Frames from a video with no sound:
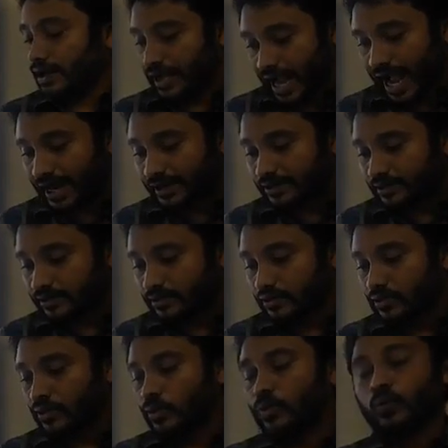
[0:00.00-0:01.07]
And
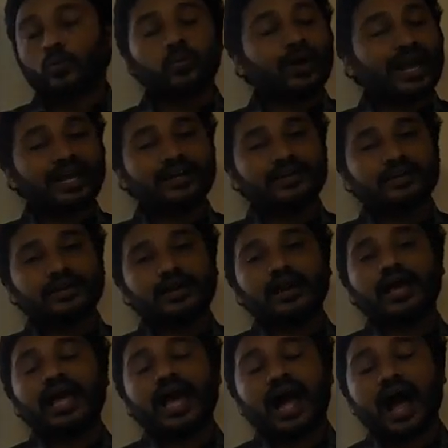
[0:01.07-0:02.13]
when
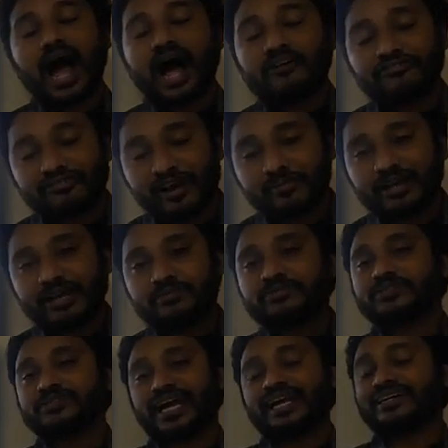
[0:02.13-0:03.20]
an affirmative
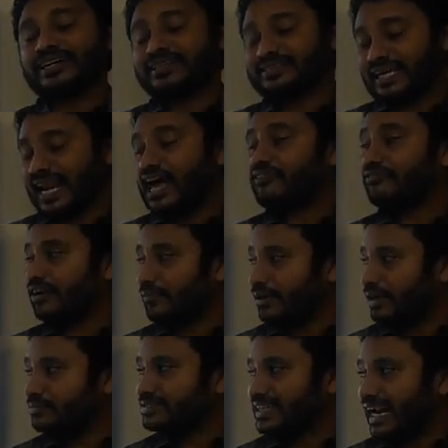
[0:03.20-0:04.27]

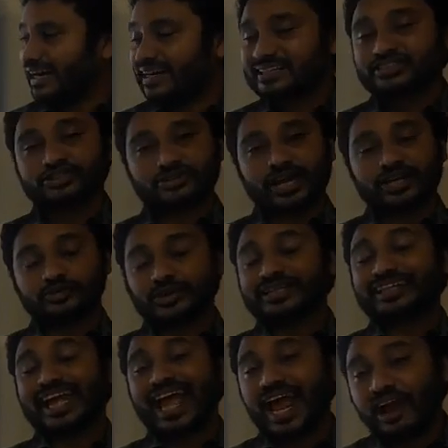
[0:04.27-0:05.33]
sentence starts
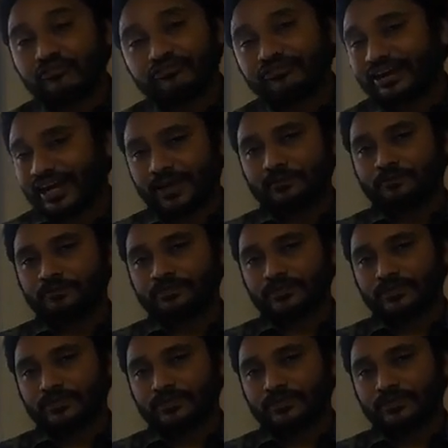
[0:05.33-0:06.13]
with every,